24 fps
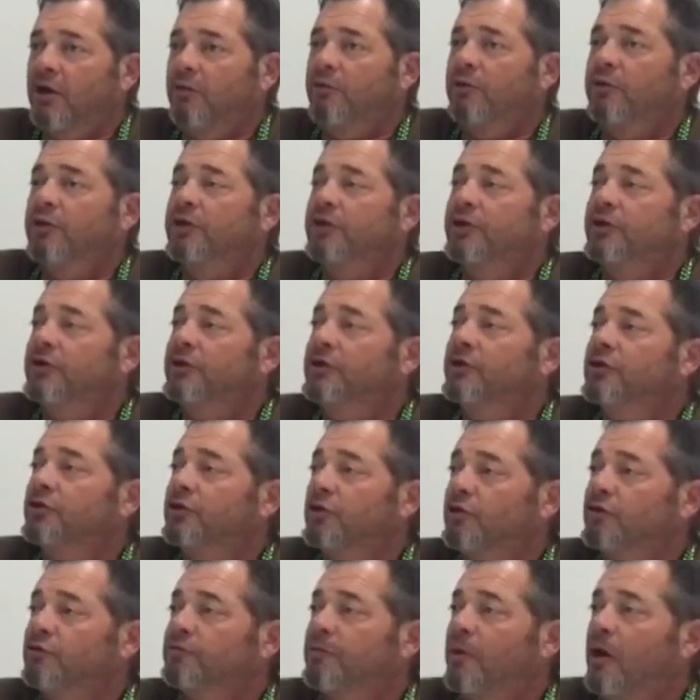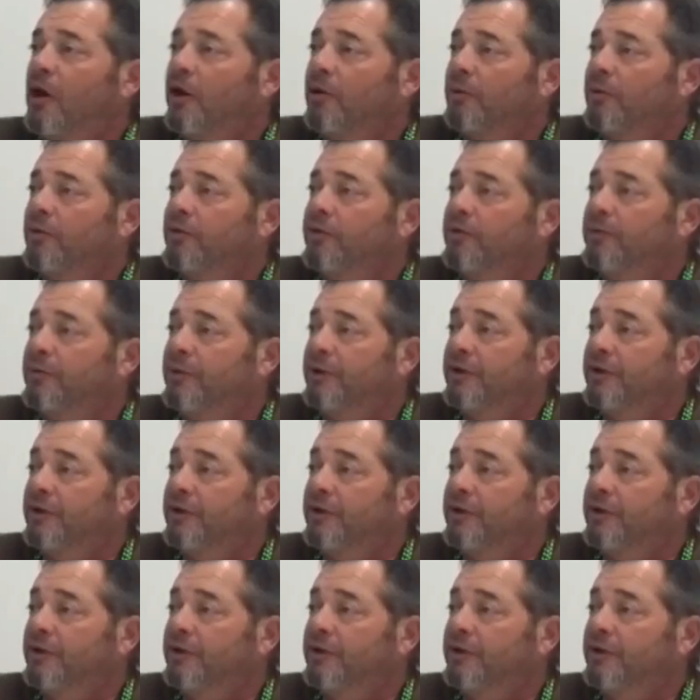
a really good and close bond with them,